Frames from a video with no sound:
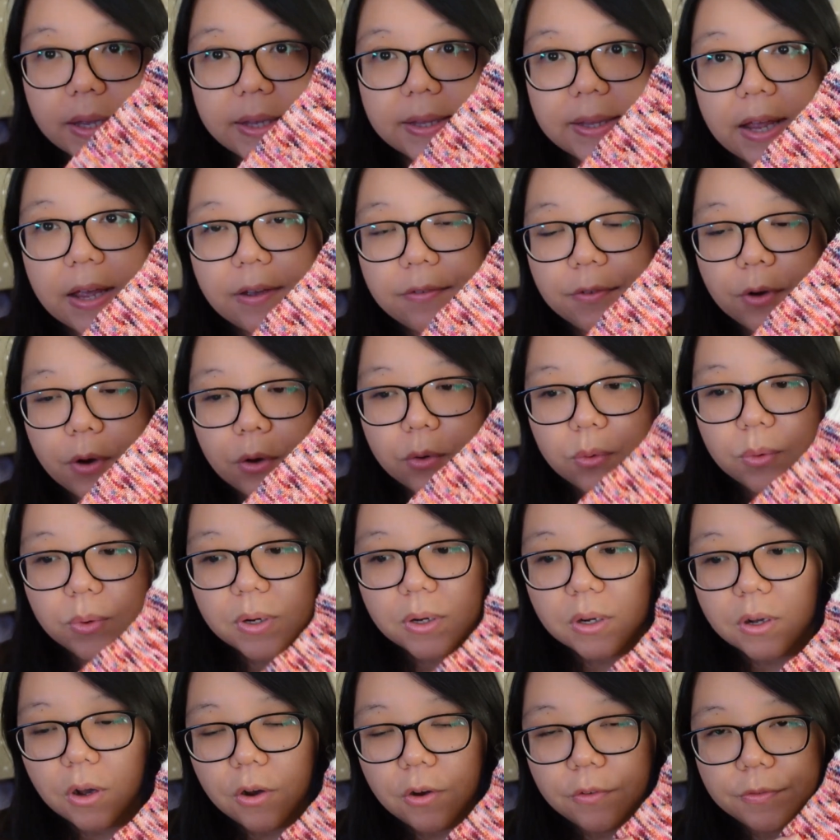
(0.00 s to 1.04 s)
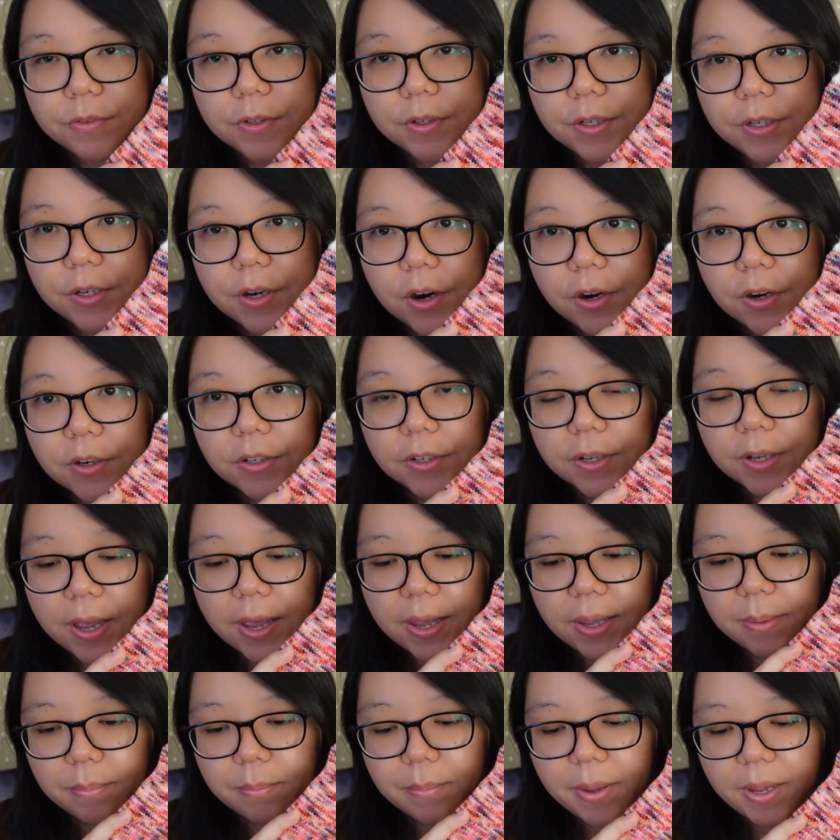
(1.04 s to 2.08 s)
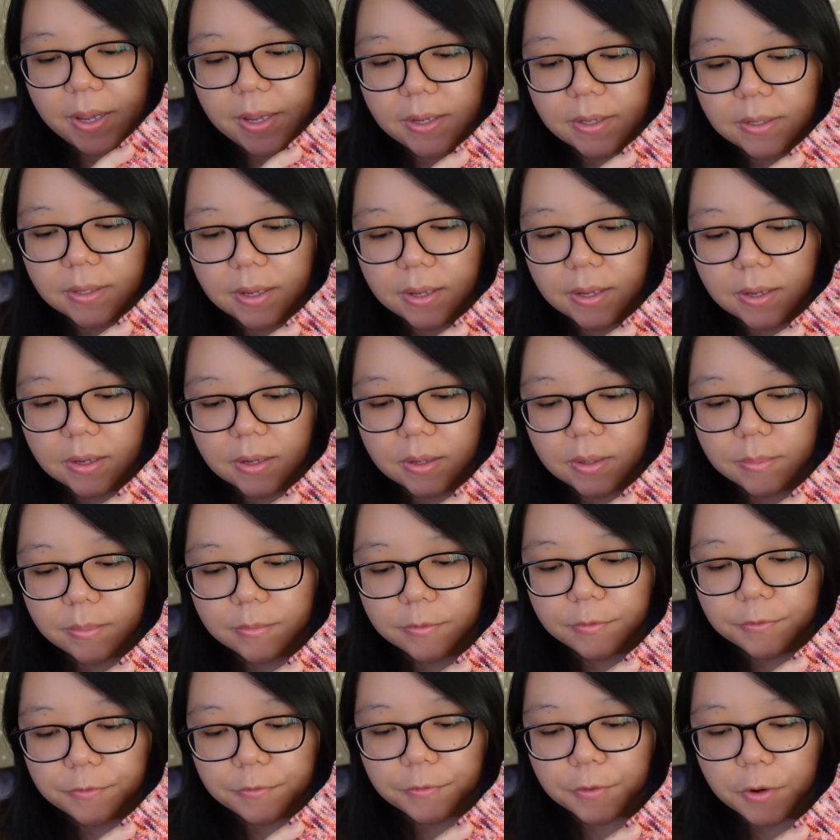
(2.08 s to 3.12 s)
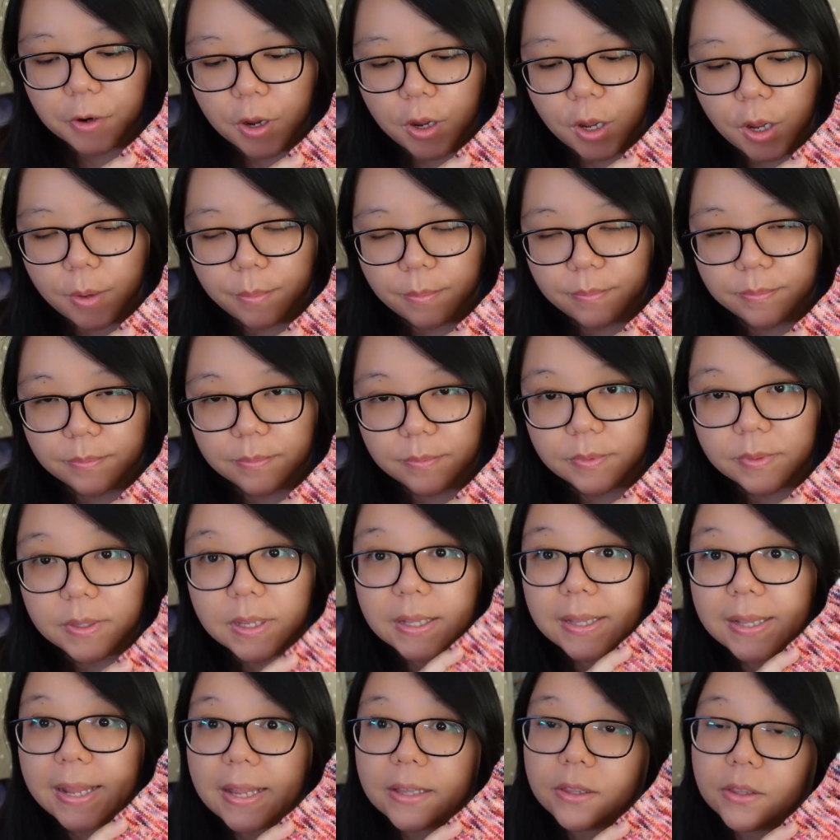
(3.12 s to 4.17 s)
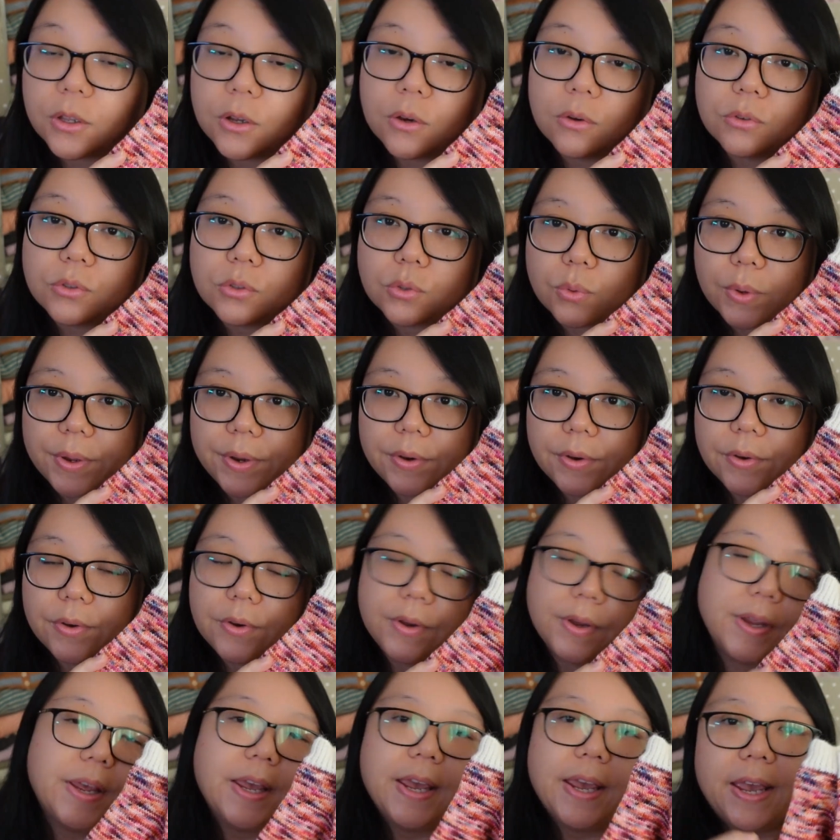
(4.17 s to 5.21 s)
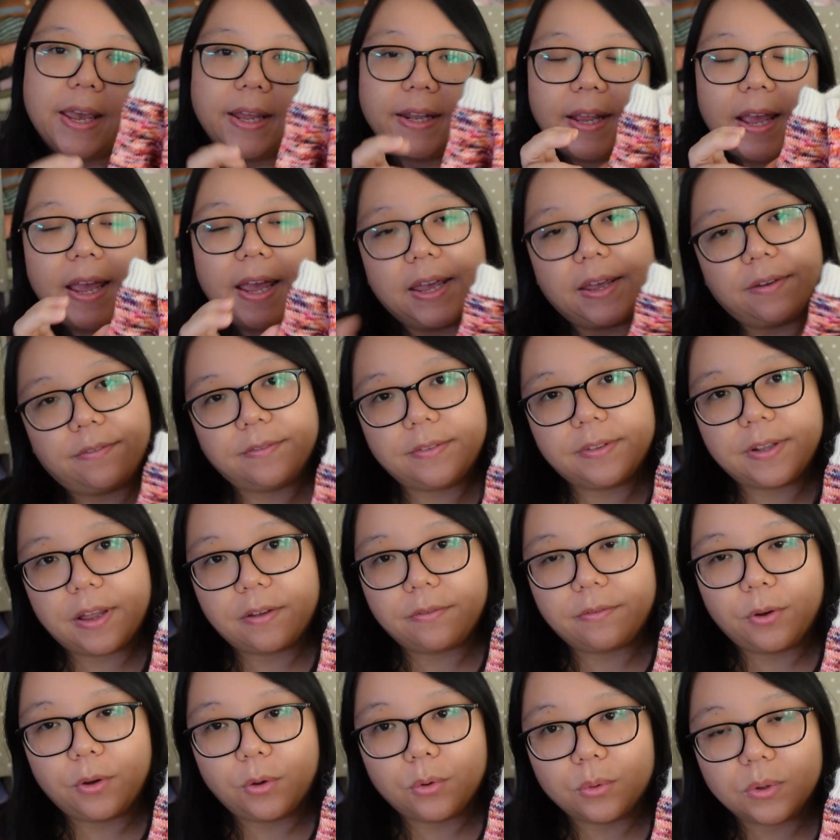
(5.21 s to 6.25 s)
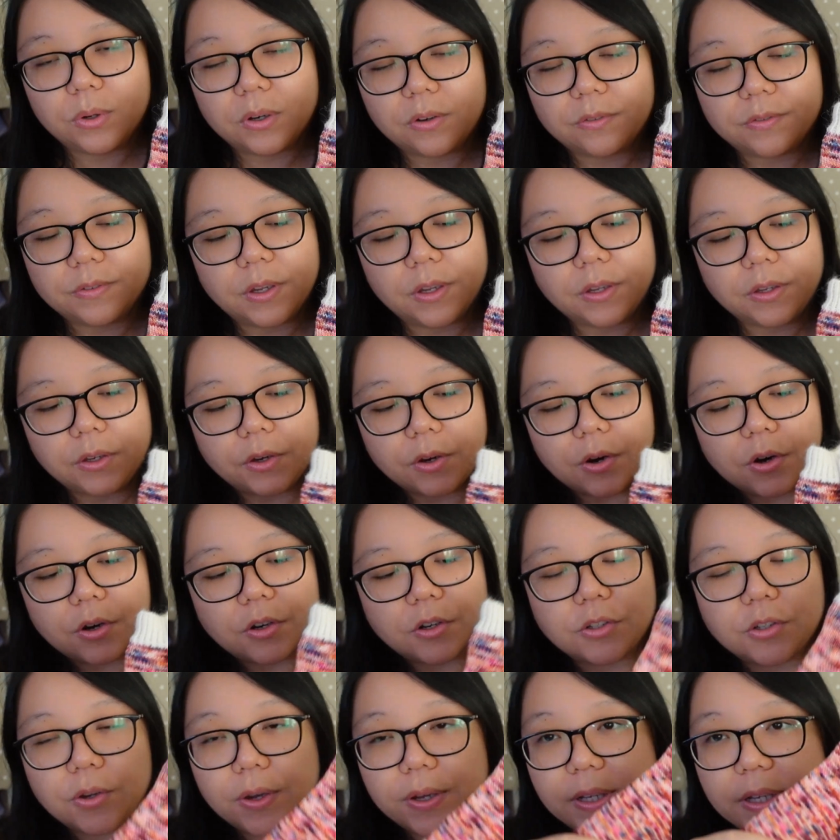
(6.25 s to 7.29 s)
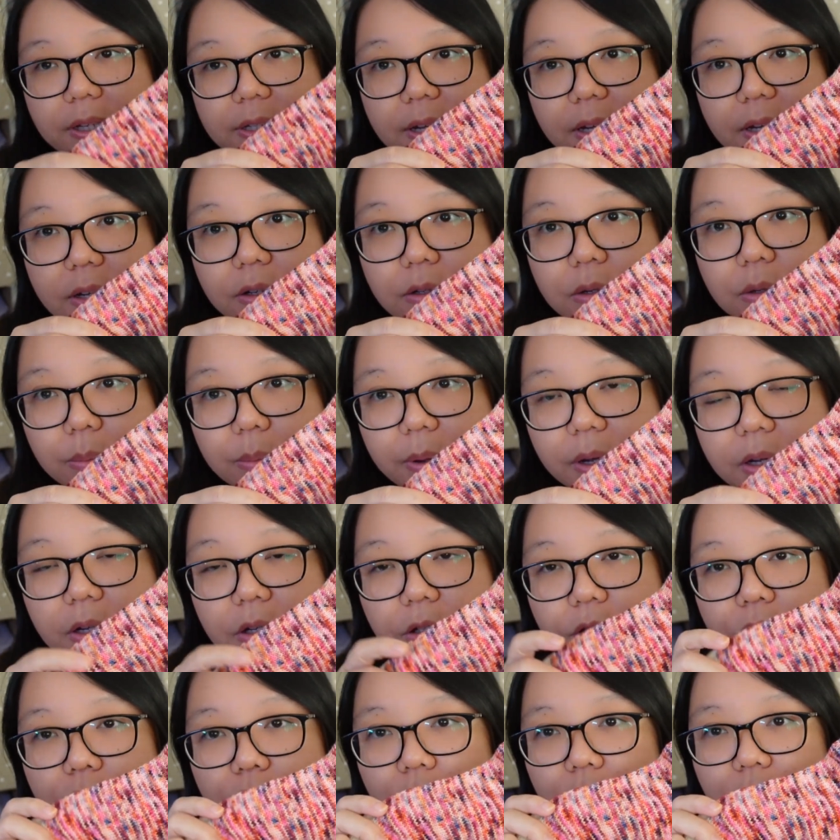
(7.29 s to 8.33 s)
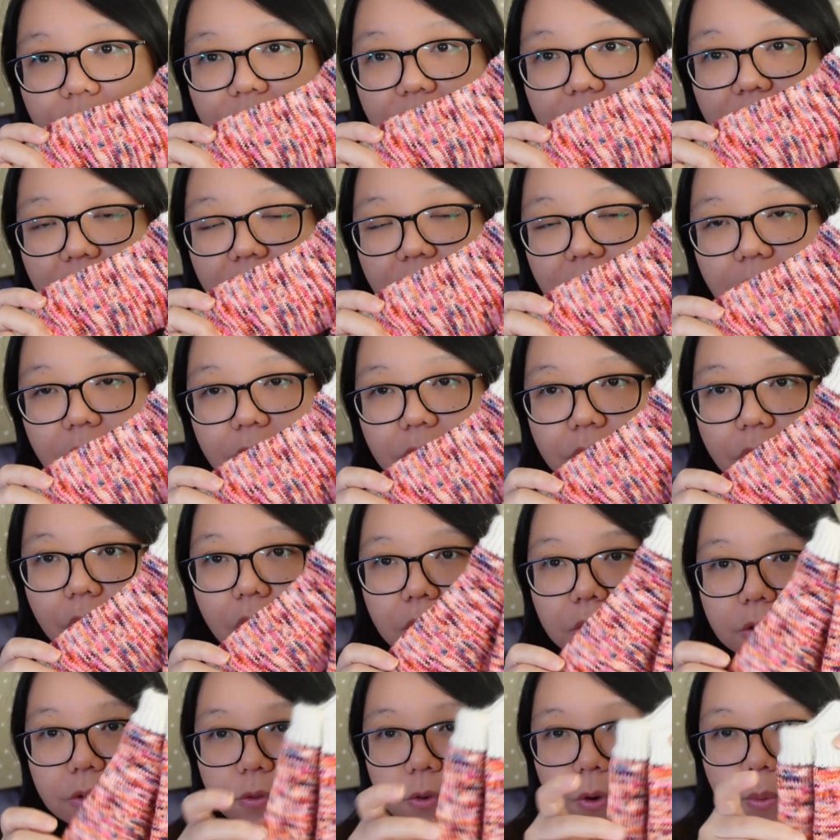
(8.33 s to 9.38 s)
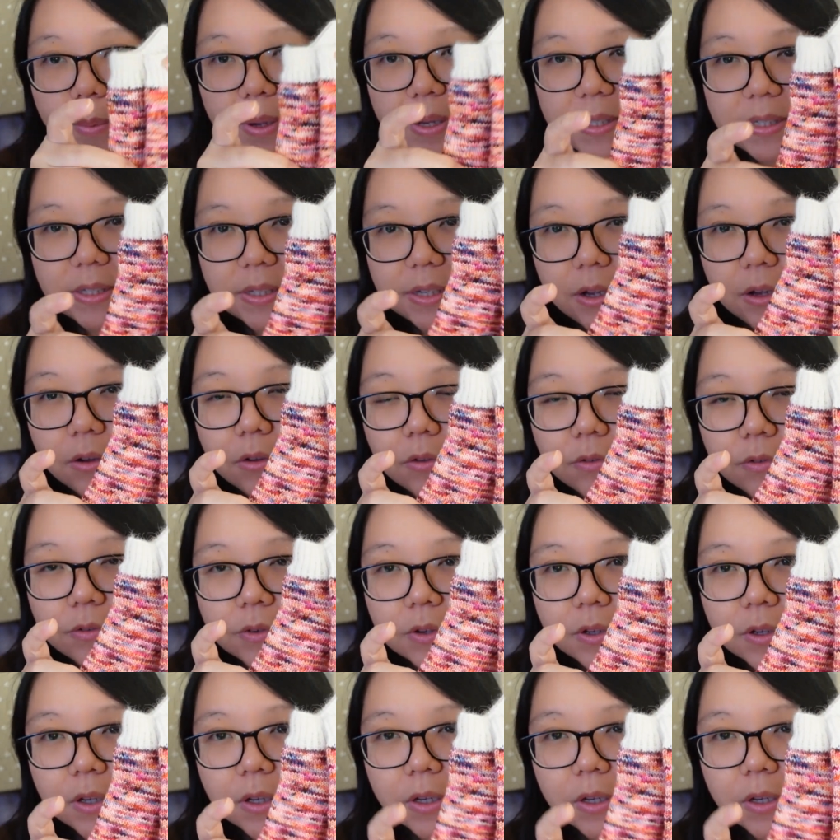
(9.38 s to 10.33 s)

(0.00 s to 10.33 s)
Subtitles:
leftover of the yarn I made from the lentil sweater, and I have leftover of that yarn, so I decided to make a Shorty Socks for myself.